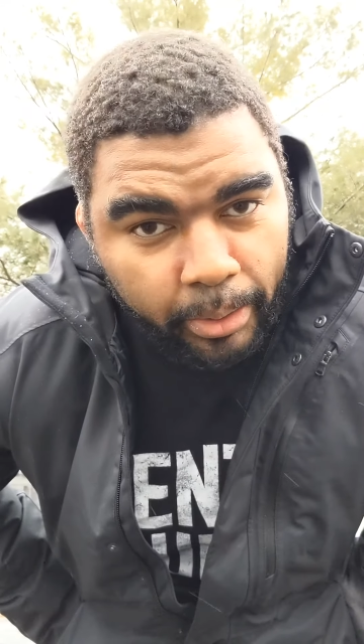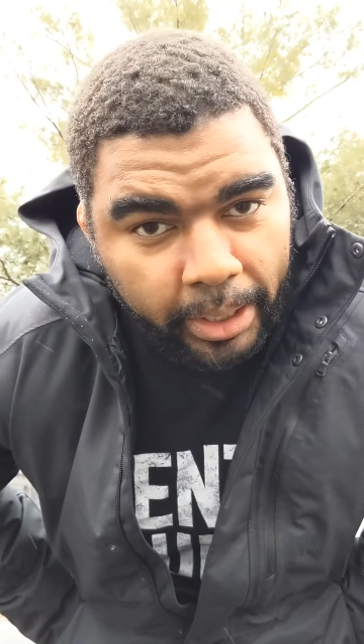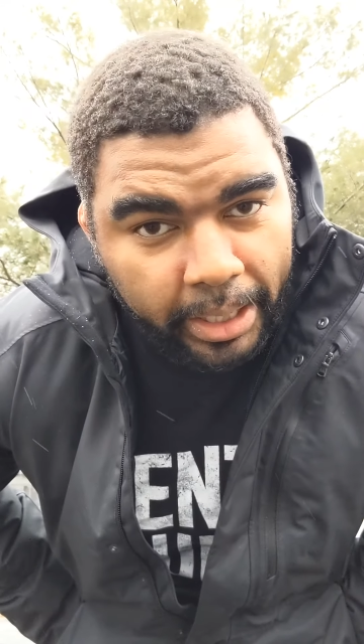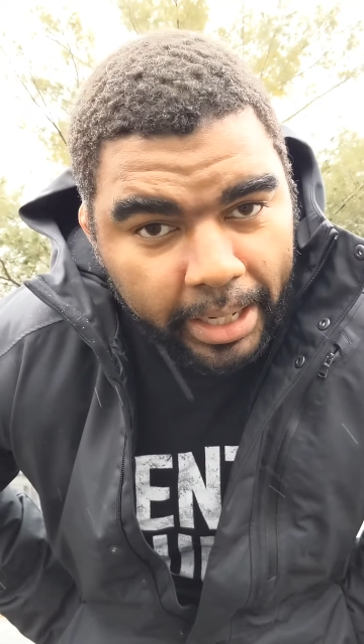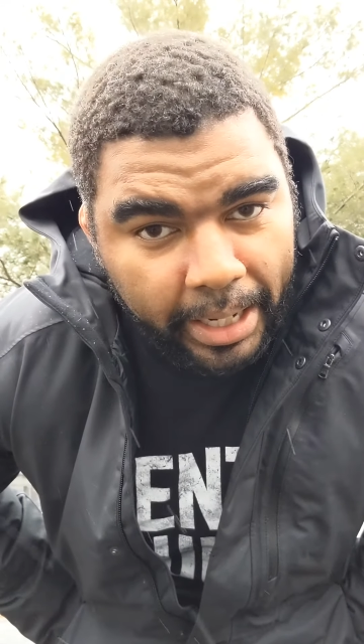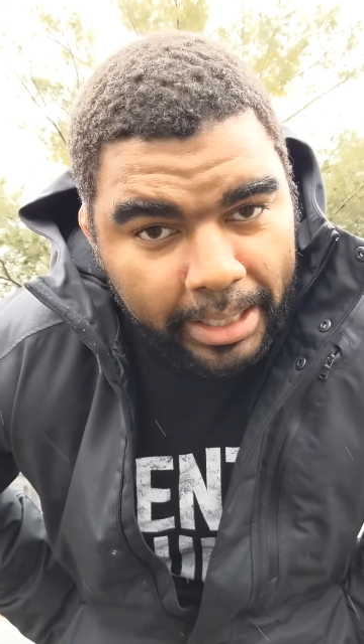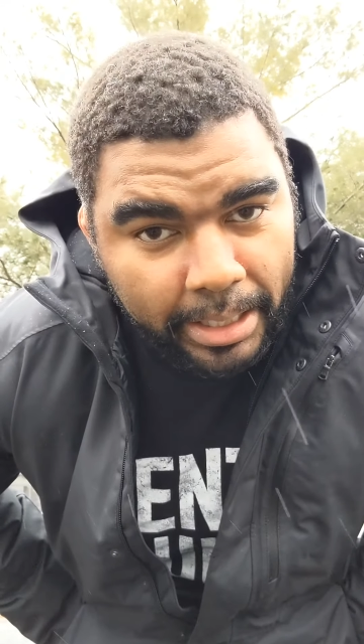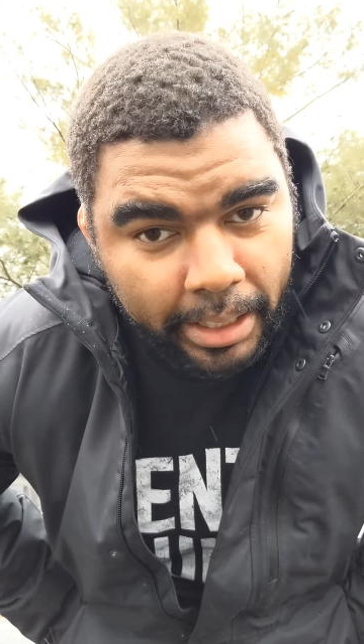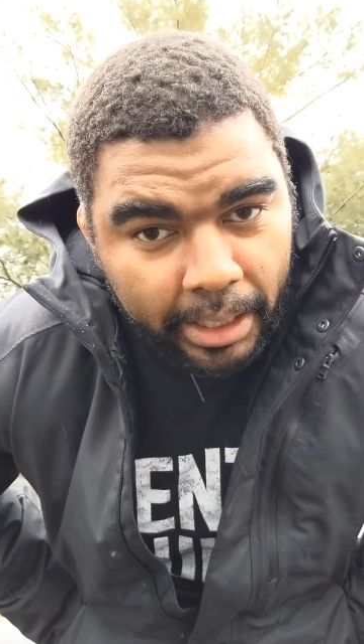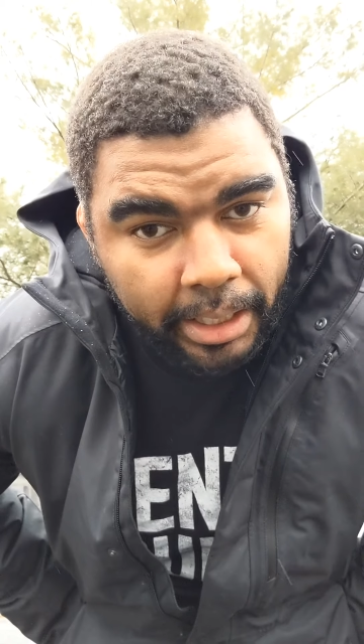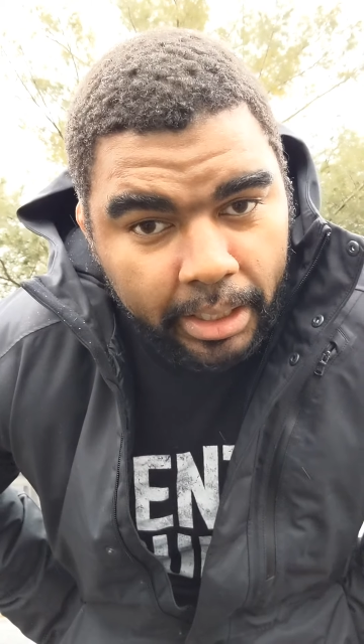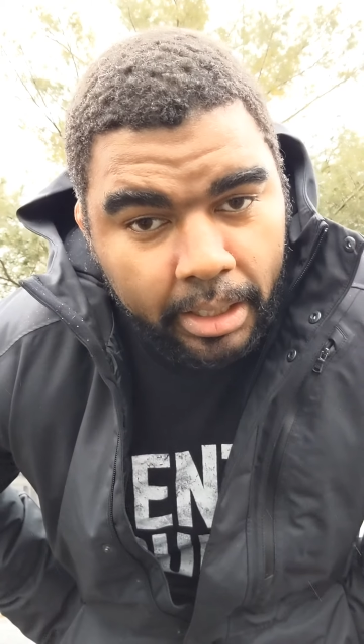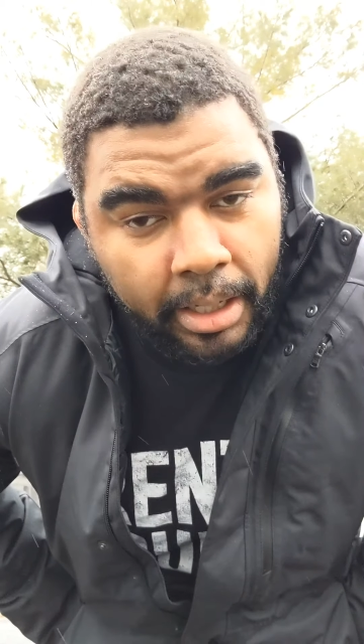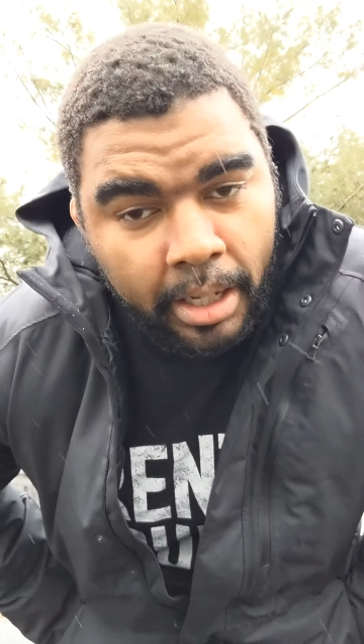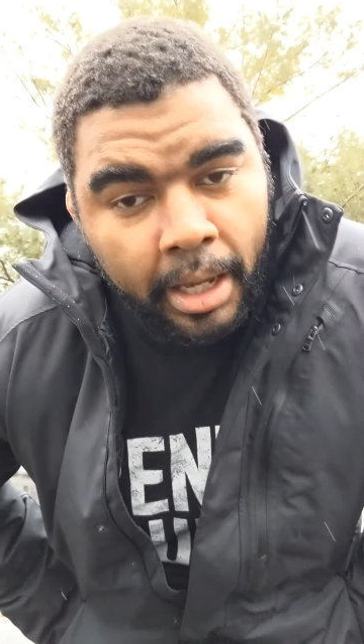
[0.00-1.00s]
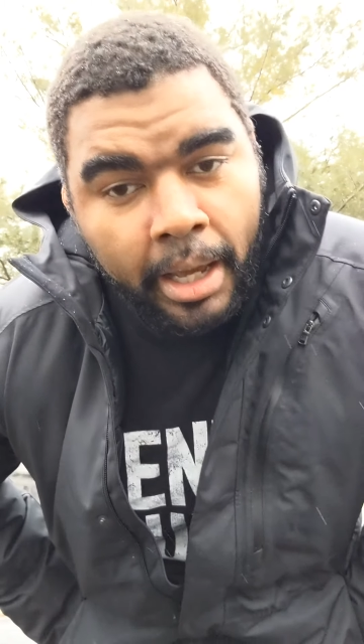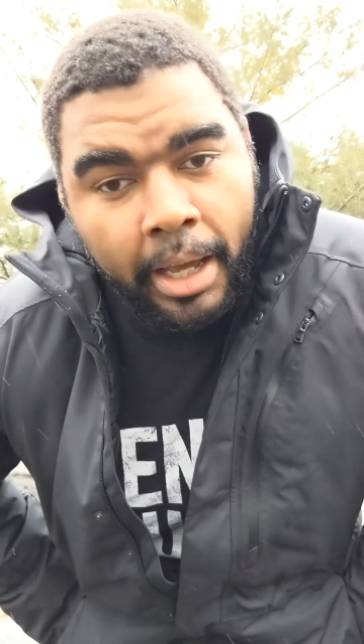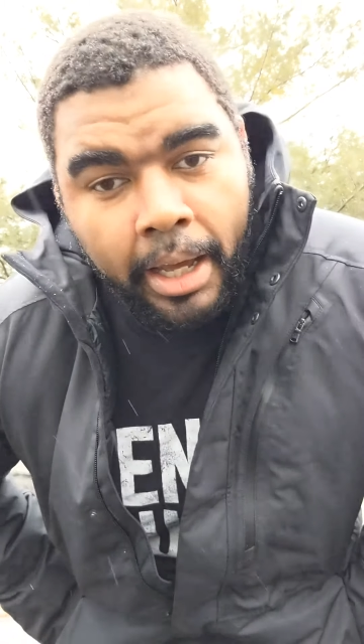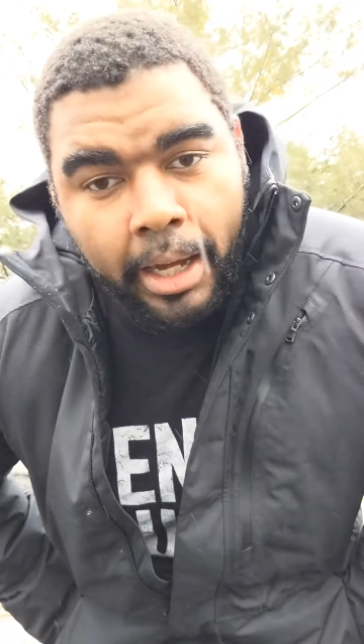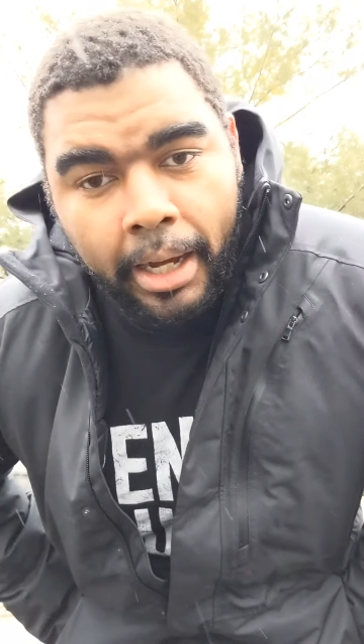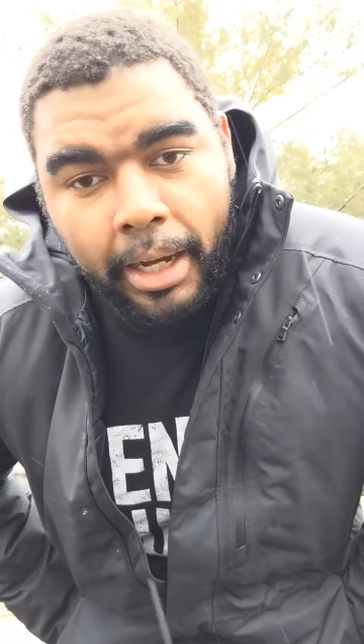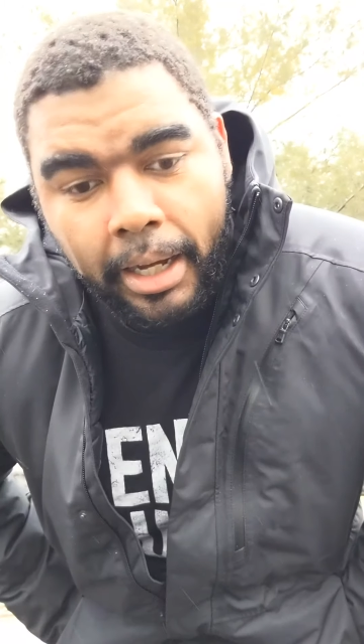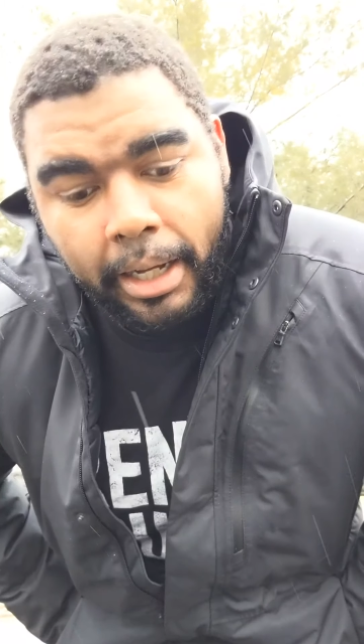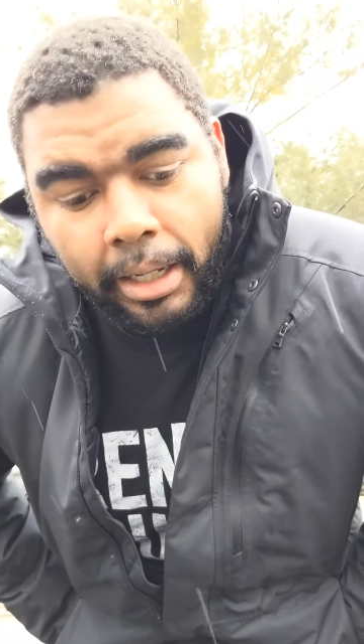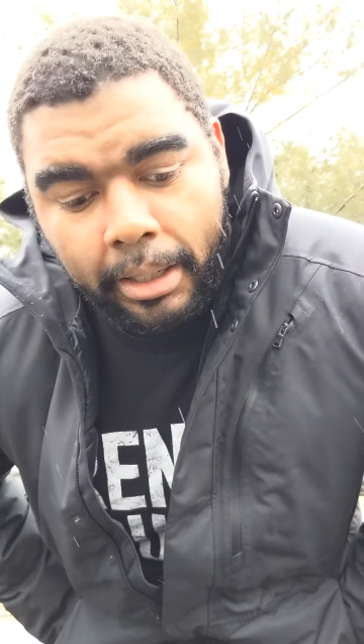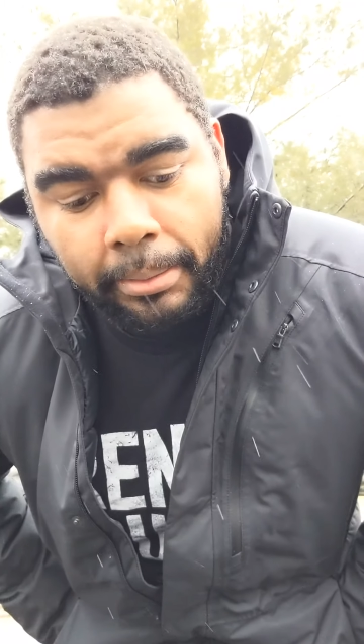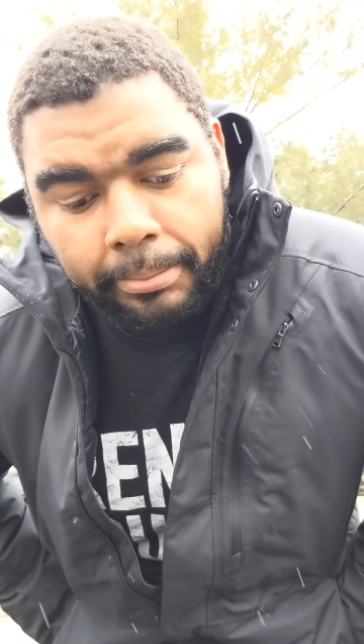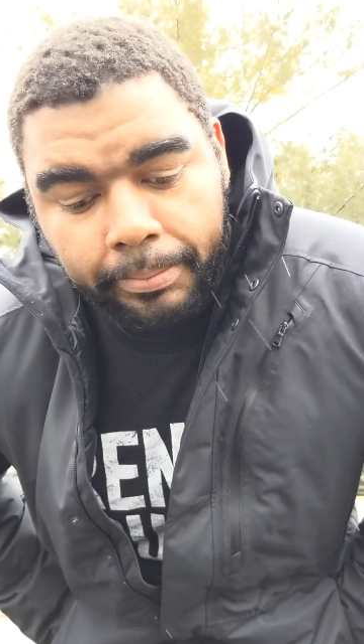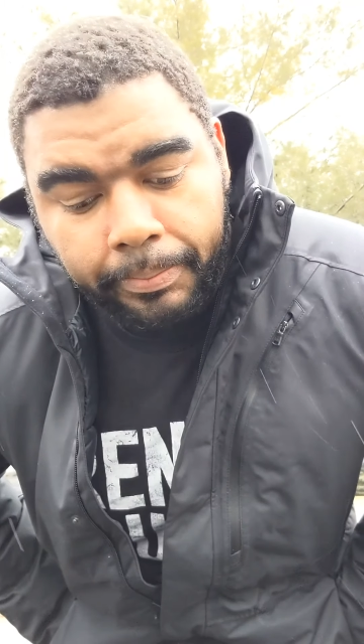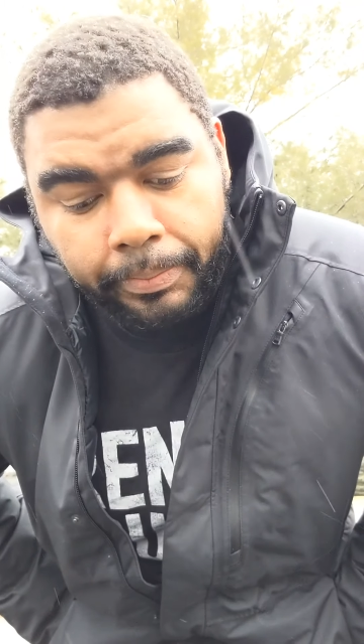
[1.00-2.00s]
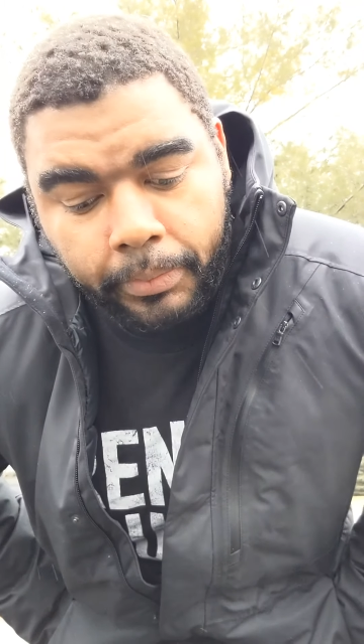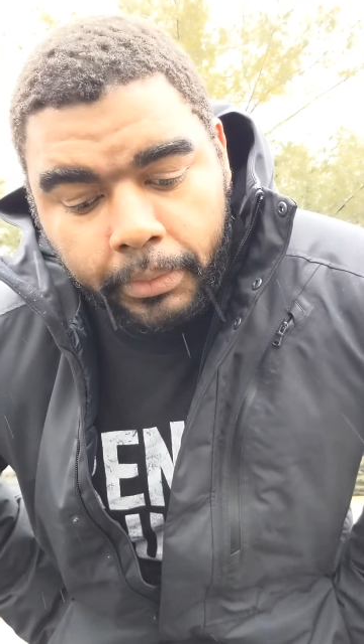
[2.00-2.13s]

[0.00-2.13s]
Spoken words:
2019. Not